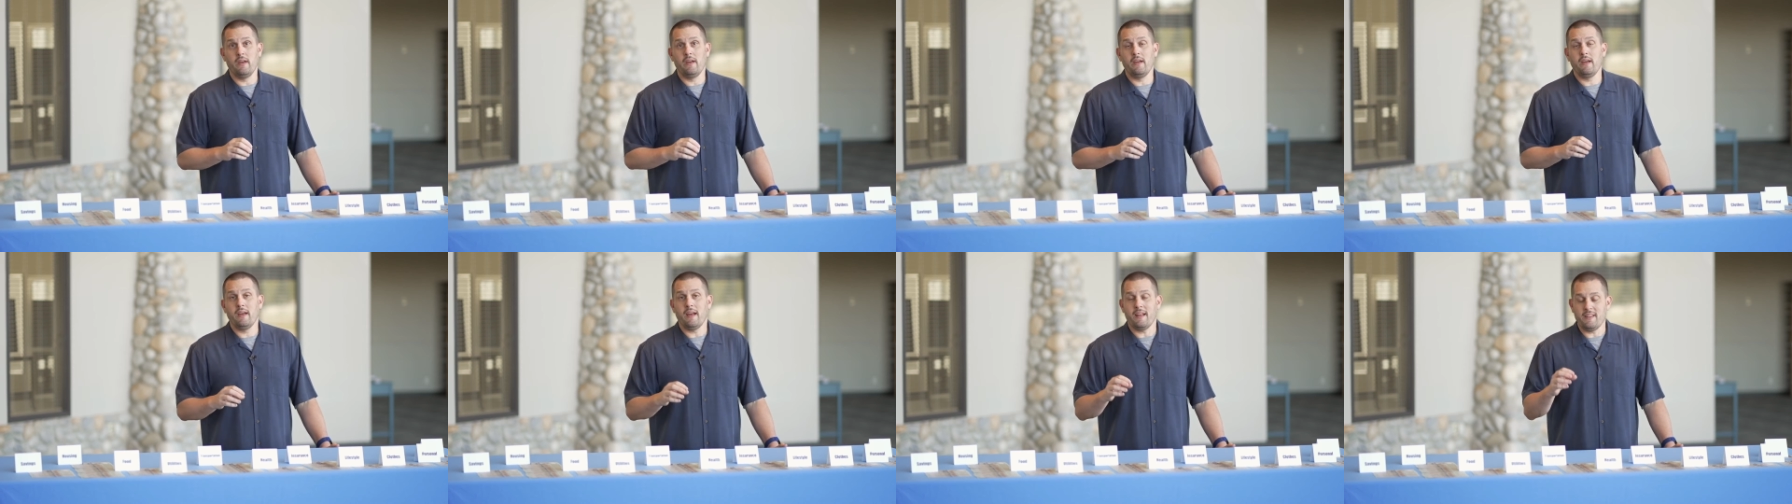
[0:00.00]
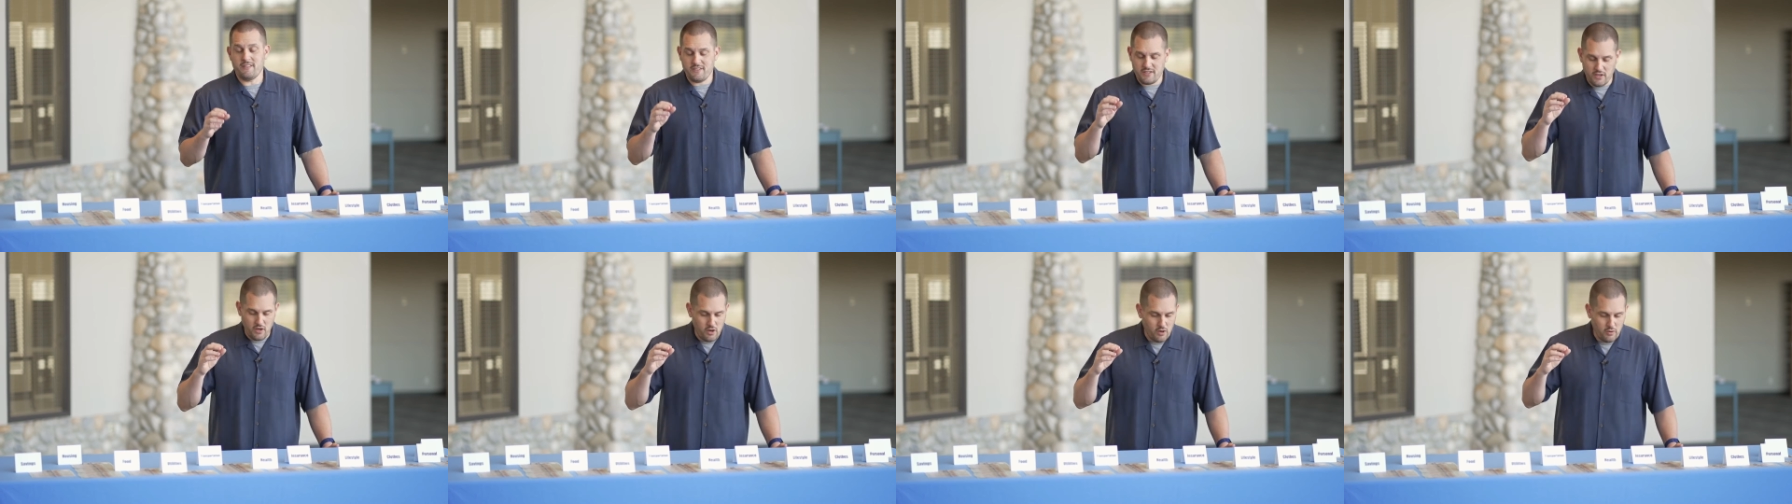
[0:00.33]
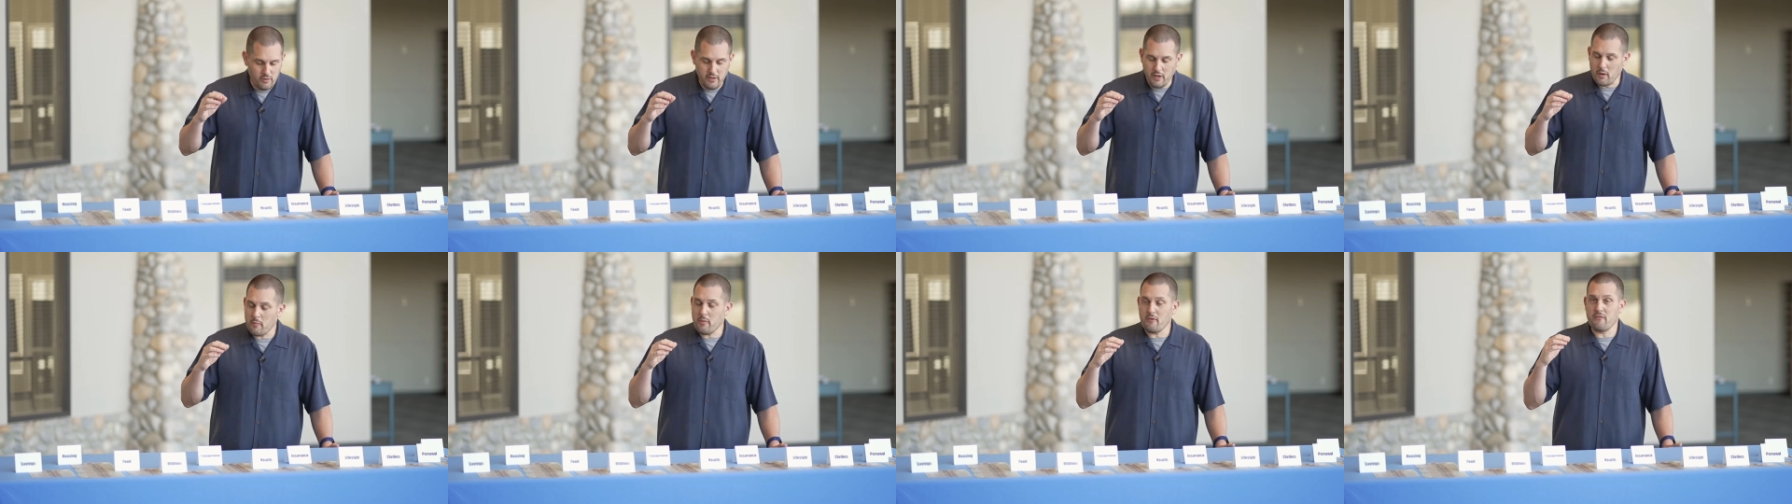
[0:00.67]
And
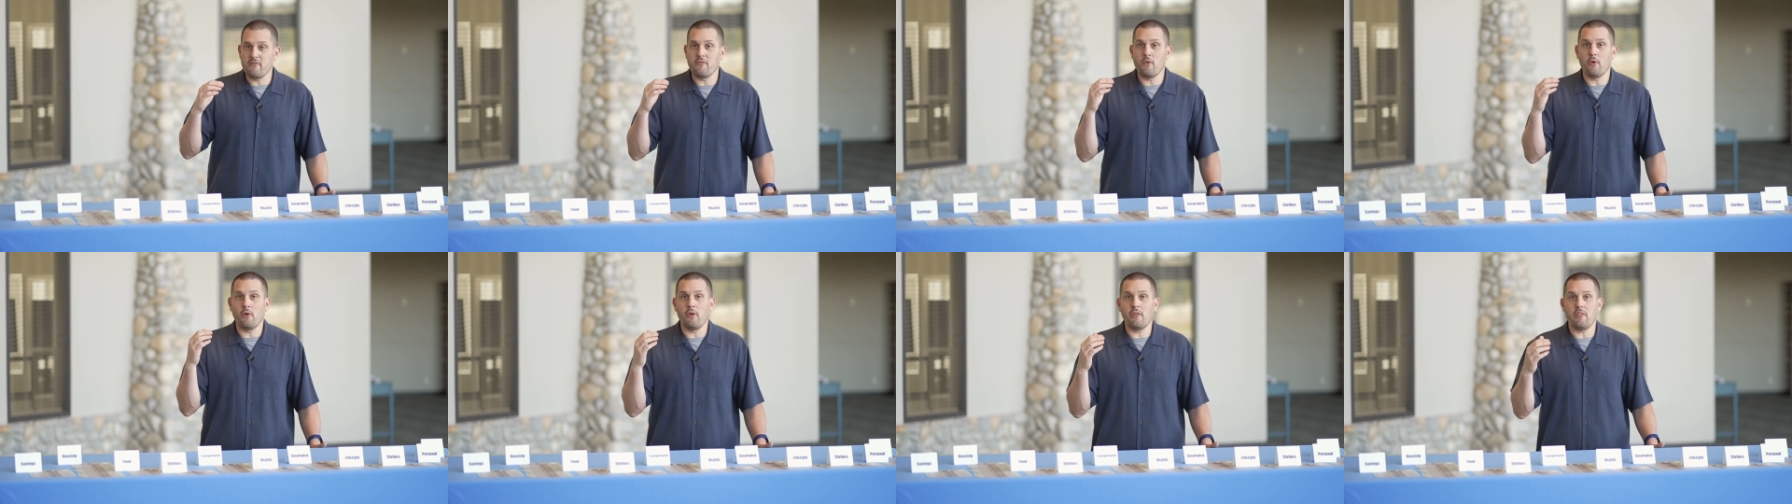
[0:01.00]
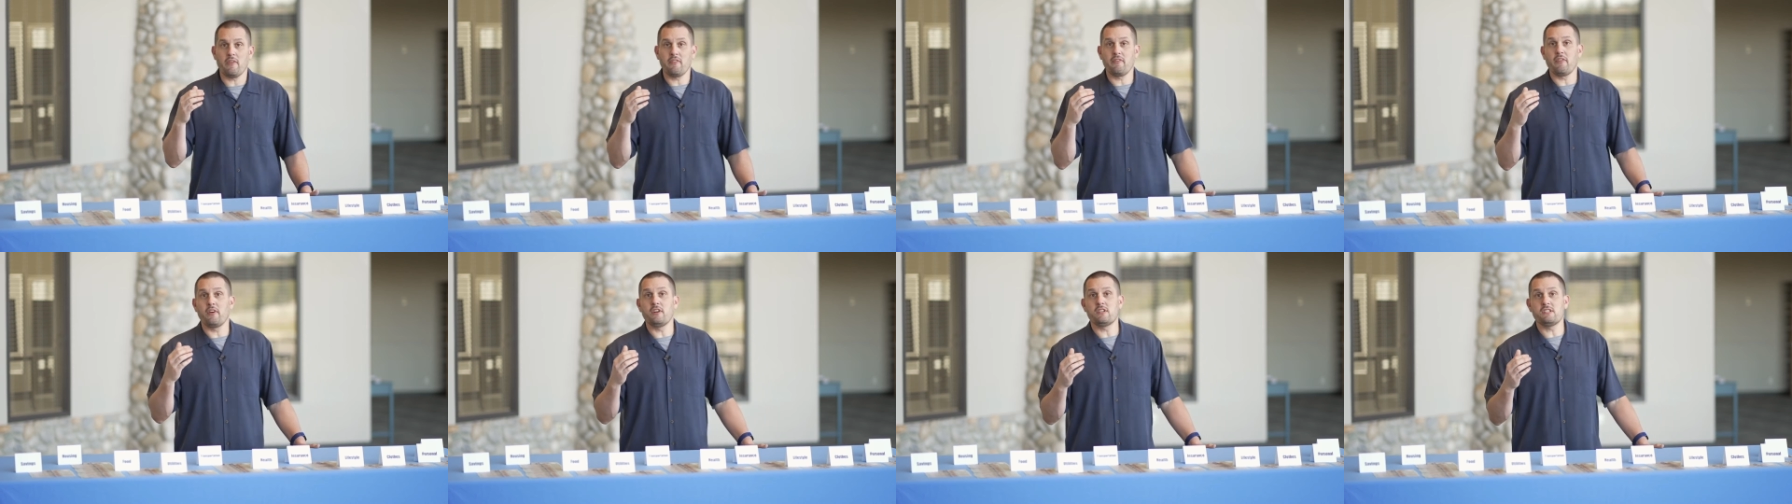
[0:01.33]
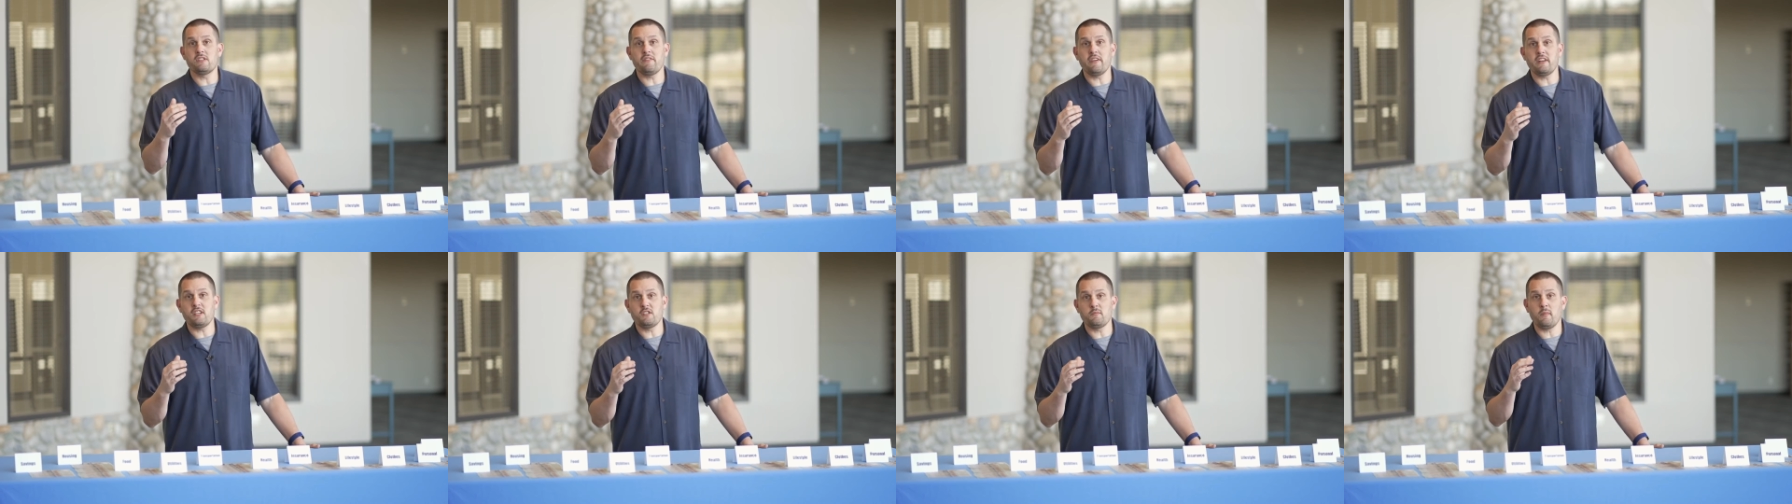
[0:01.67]
so, before the first
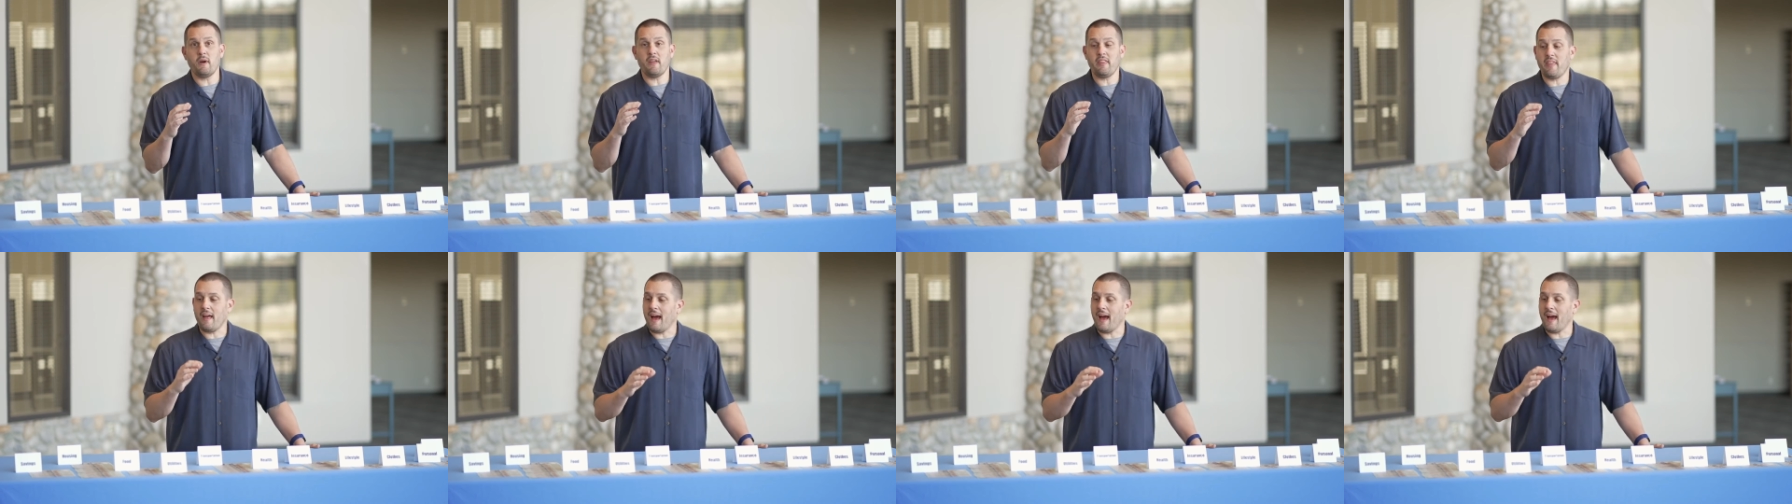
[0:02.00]
of each month,